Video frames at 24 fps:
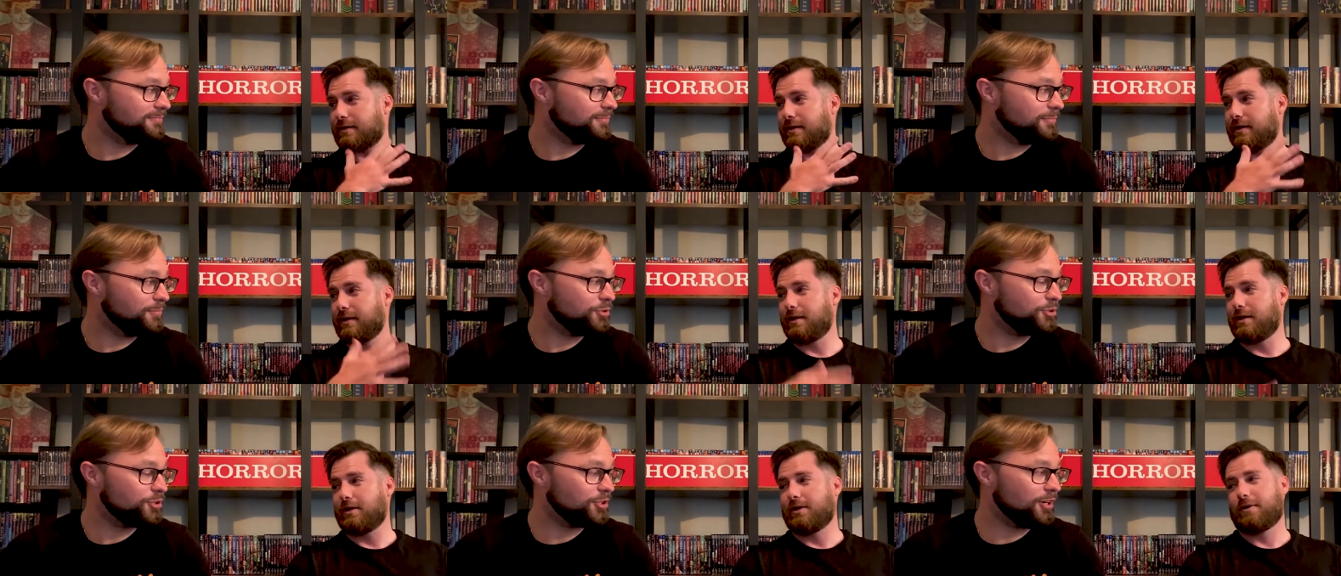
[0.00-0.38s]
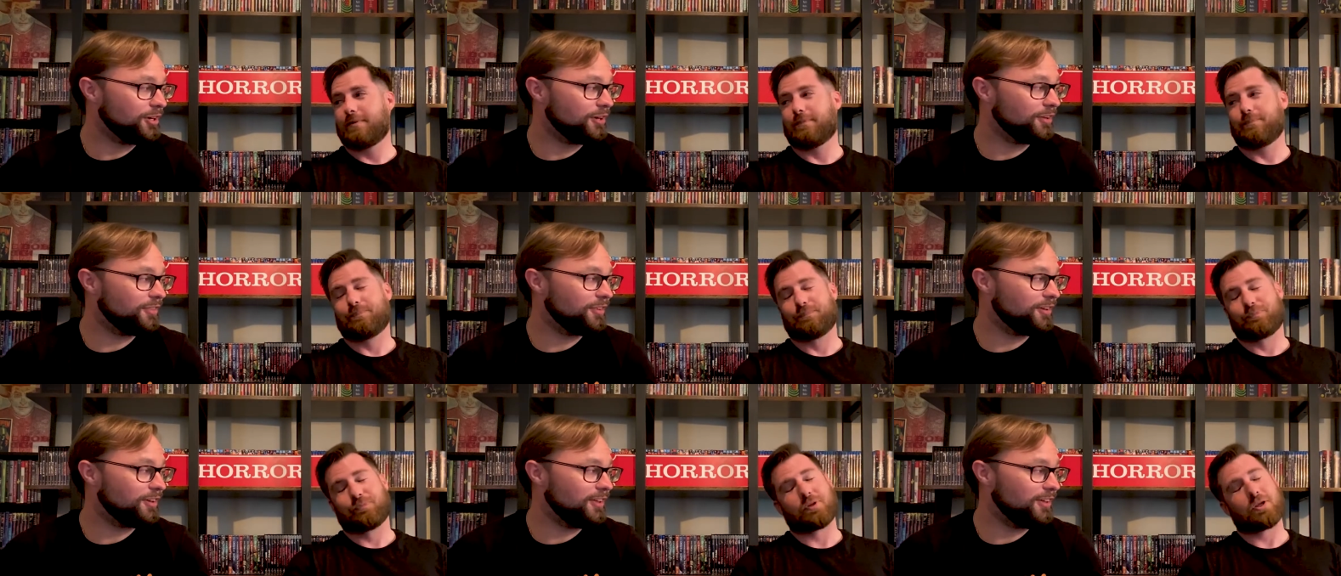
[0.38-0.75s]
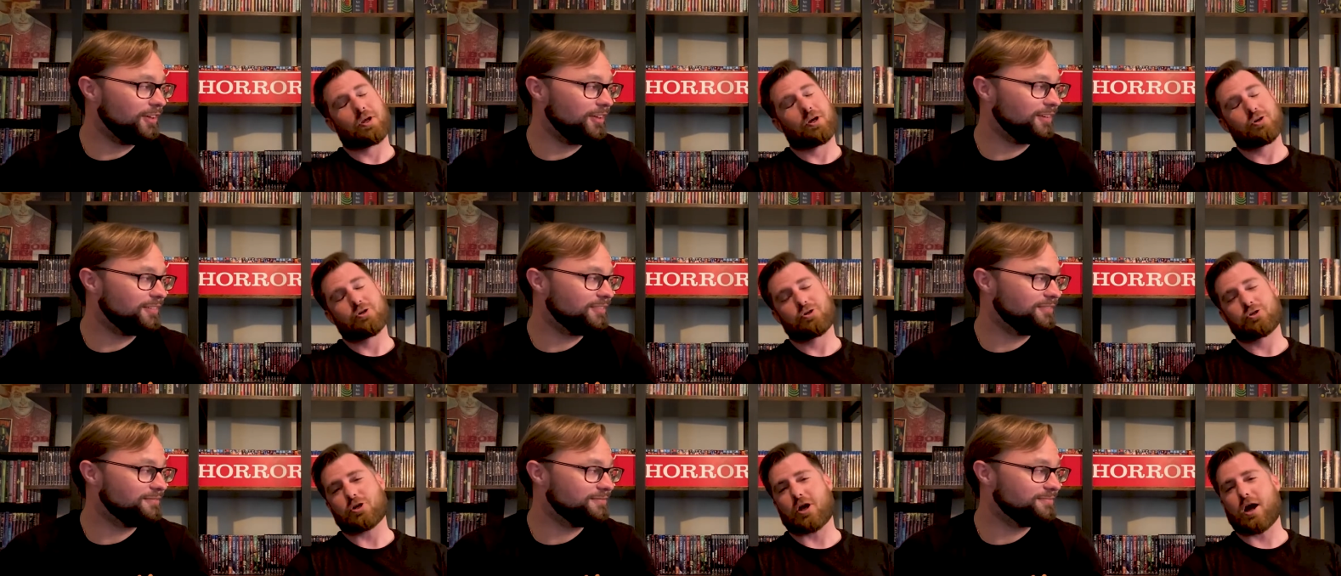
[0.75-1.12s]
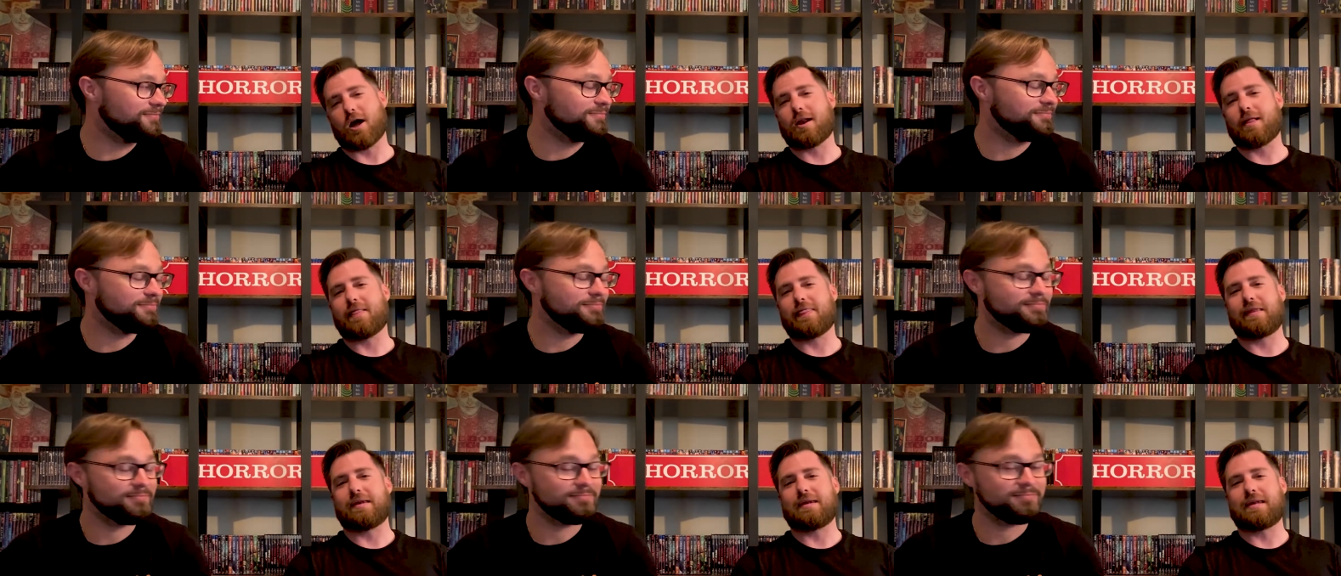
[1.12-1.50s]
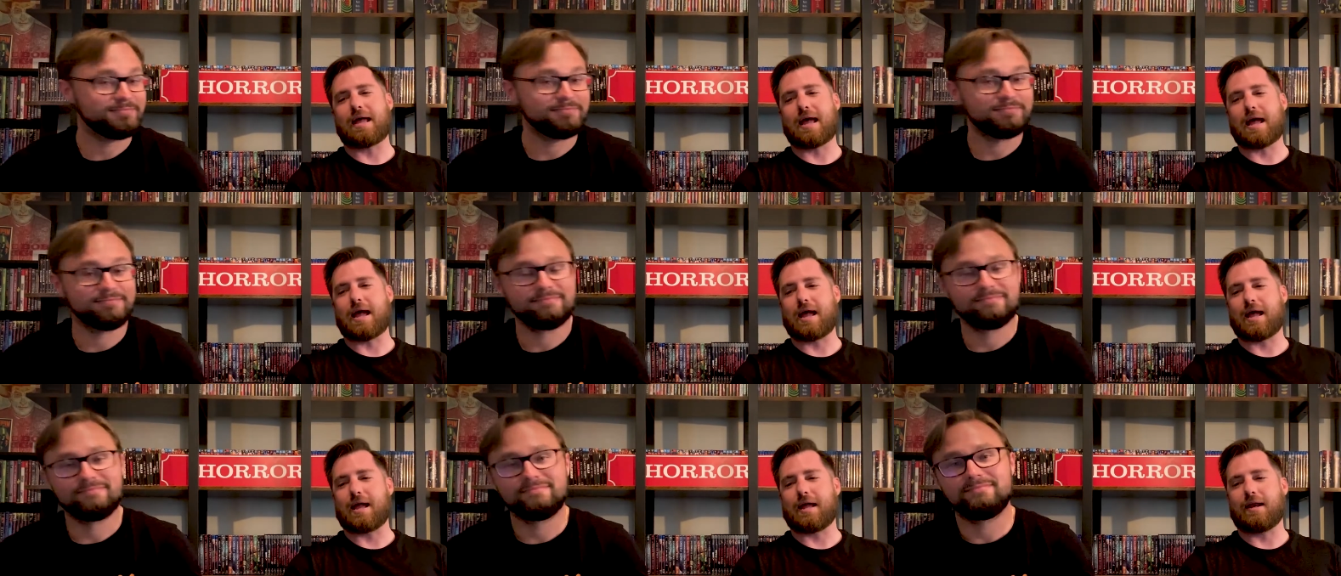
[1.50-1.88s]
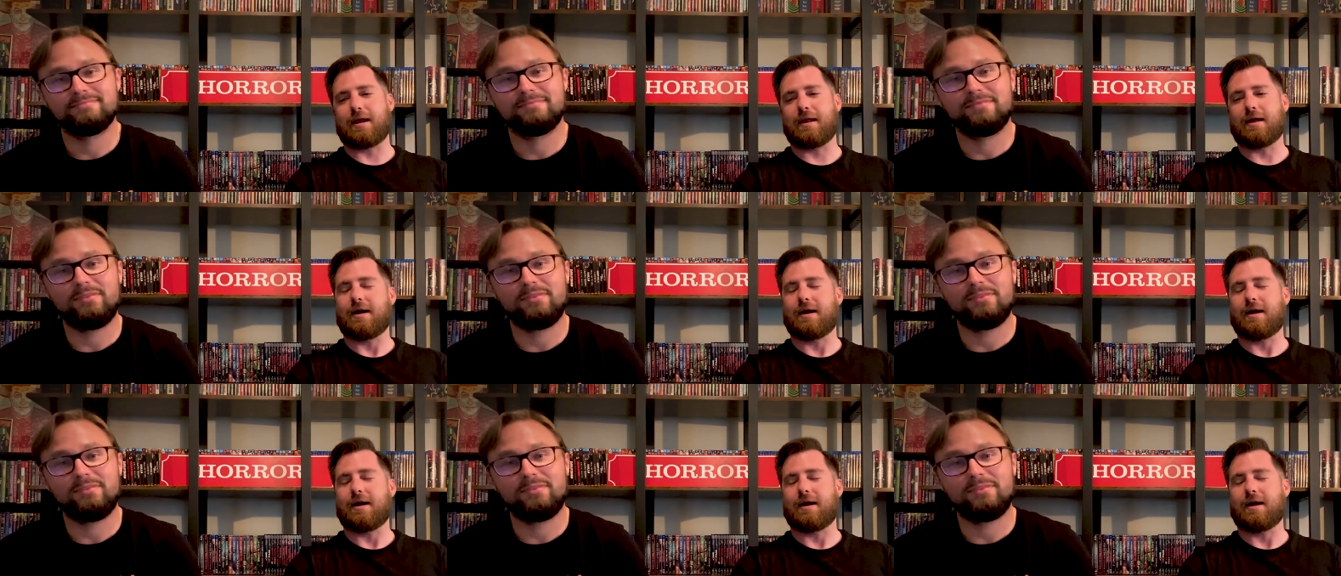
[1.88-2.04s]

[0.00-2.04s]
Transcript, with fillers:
Speaker 1: Shaun of the Dead. Shaun of the Dead.